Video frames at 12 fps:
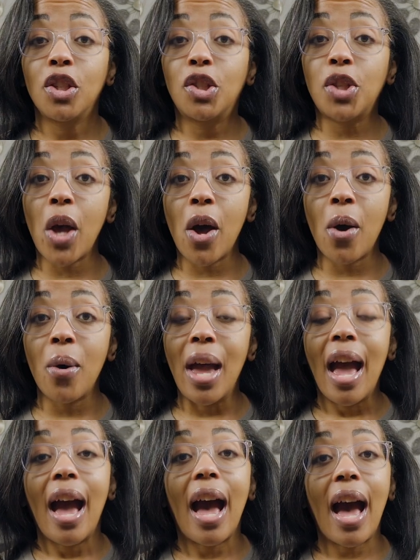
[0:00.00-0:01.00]
So
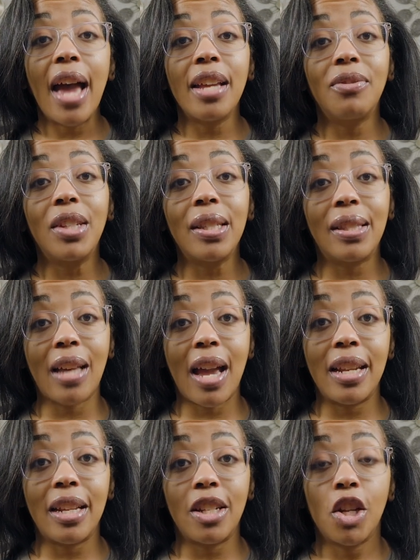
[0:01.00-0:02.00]
I have
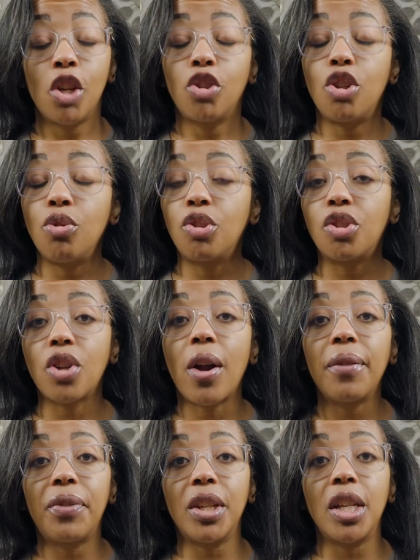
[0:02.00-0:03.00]
decided to
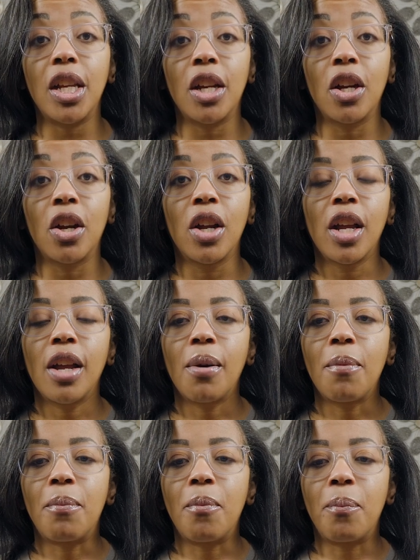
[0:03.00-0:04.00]
start the year
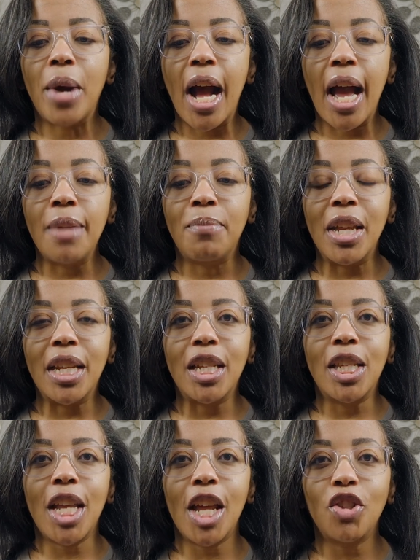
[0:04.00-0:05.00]
by being
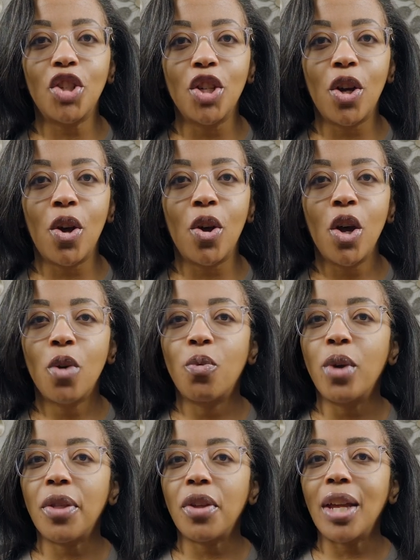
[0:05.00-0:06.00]
intentional
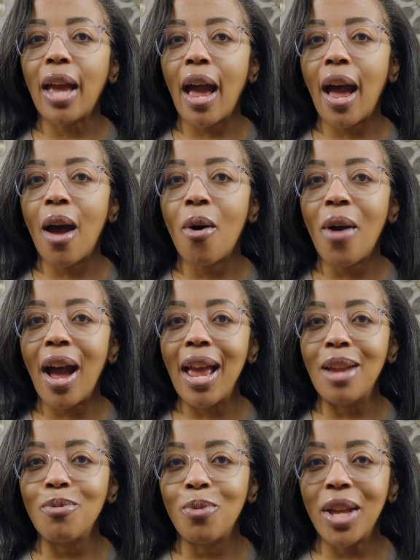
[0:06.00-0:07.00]
with how
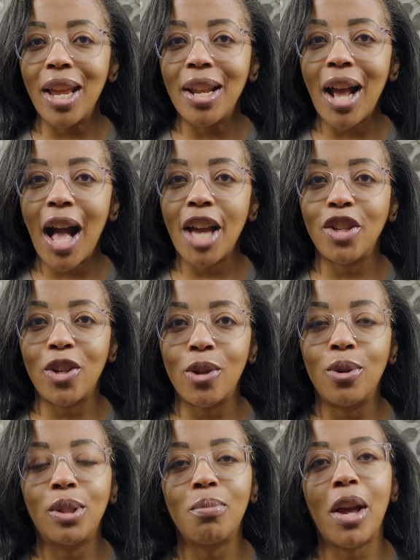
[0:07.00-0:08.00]
and when I
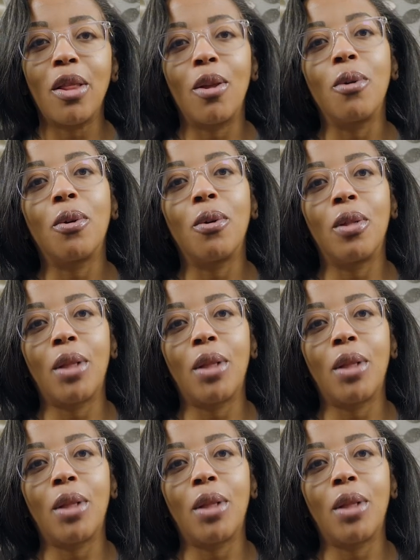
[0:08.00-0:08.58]
use my local